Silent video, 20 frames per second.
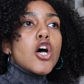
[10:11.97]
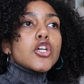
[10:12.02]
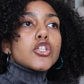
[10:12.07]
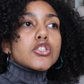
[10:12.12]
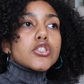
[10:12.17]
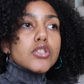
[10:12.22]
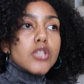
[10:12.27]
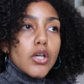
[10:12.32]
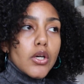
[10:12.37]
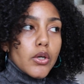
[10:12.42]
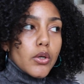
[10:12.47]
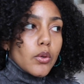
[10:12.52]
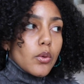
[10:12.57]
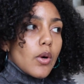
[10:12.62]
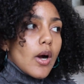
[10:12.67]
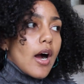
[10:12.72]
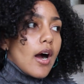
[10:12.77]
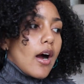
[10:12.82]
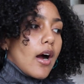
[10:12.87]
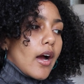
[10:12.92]

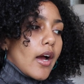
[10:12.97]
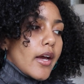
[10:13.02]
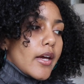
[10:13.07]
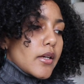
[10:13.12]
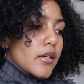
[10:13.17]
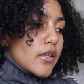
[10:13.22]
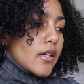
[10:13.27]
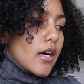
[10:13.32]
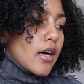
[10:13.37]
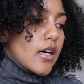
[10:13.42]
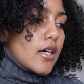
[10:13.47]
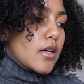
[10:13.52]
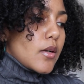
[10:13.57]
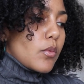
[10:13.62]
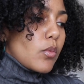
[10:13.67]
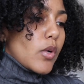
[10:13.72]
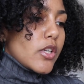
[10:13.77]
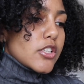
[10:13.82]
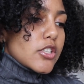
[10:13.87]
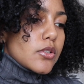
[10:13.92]
So I
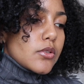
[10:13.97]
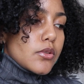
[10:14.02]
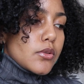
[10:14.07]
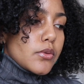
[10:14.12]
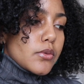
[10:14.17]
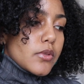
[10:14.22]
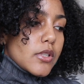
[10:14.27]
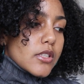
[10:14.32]
went to